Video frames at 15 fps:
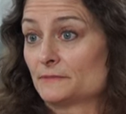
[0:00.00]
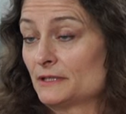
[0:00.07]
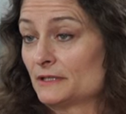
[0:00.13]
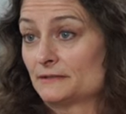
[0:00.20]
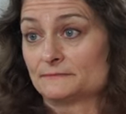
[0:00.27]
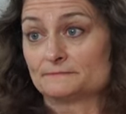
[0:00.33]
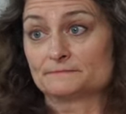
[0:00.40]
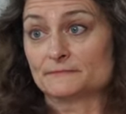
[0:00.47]
from
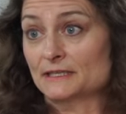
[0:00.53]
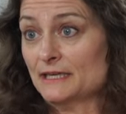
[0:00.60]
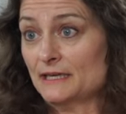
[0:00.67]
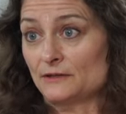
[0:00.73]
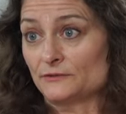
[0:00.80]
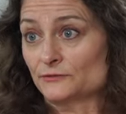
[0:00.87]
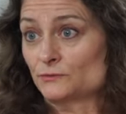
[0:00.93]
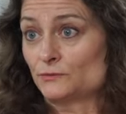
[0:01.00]
a
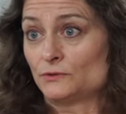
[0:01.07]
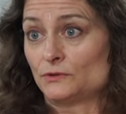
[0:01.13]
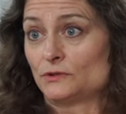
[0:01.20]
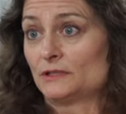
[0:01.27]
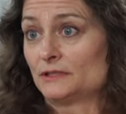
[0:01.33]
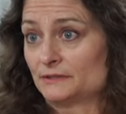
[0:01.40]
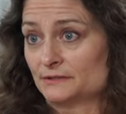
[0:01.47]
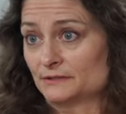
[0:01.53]
Cal
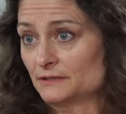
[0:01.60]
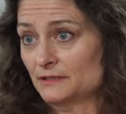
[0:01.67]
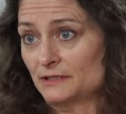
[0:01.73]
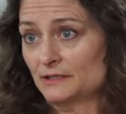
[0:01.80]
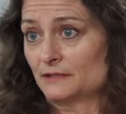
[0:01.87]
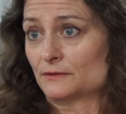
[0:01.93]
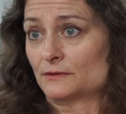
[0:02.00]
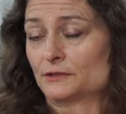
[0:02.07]
school and
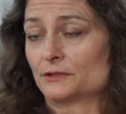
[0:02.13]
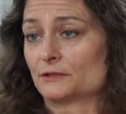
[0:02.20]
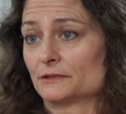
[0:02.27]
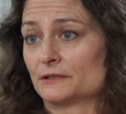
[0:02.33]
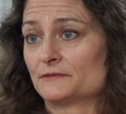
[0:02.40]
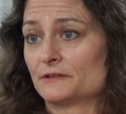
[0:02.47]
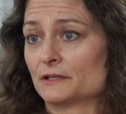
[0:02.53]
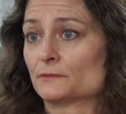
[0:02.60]
mm-hmm. uh, or you're
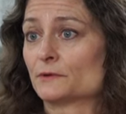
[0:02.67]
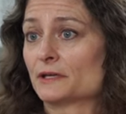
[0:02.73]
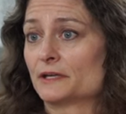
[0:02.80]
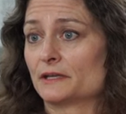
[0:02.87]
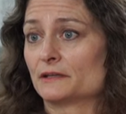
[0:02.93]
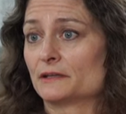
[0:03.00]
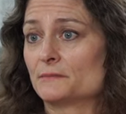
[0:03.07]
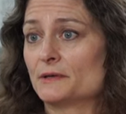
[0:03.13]
living and
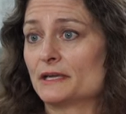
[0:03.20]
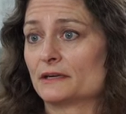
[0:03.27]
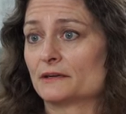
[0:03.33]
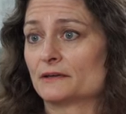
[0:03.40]
working in the Bay